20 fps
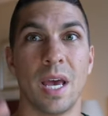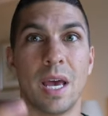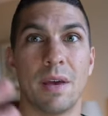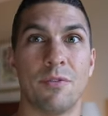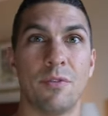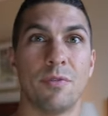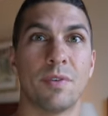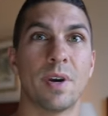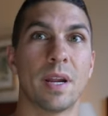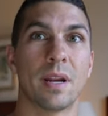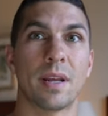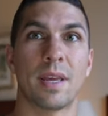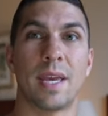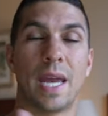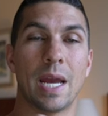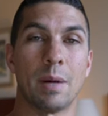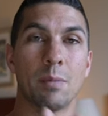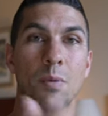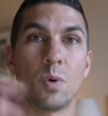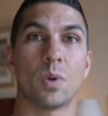if you've got a
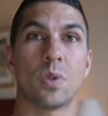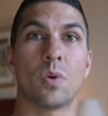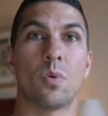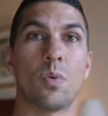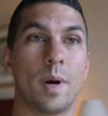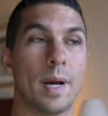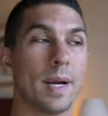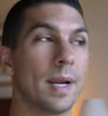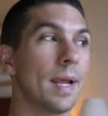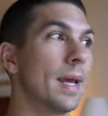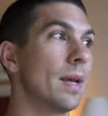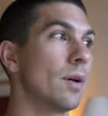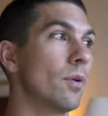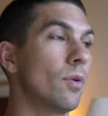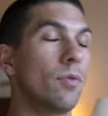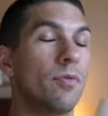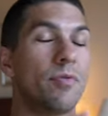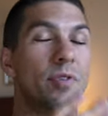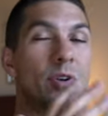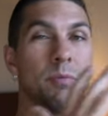camera with a wide
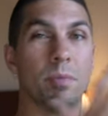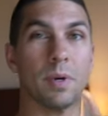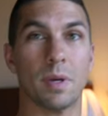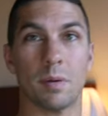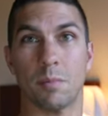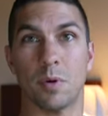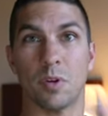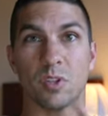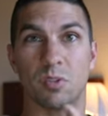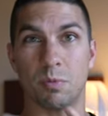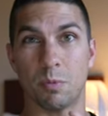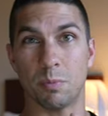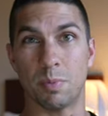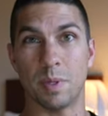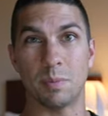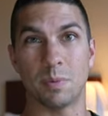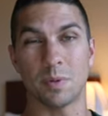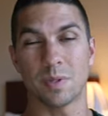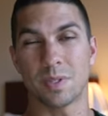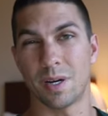angle filming multiple
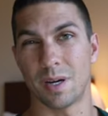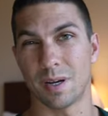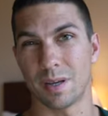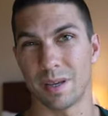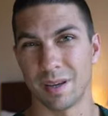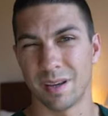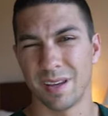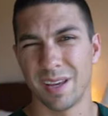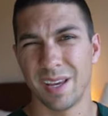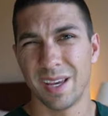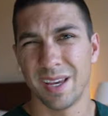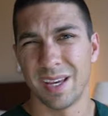people talking,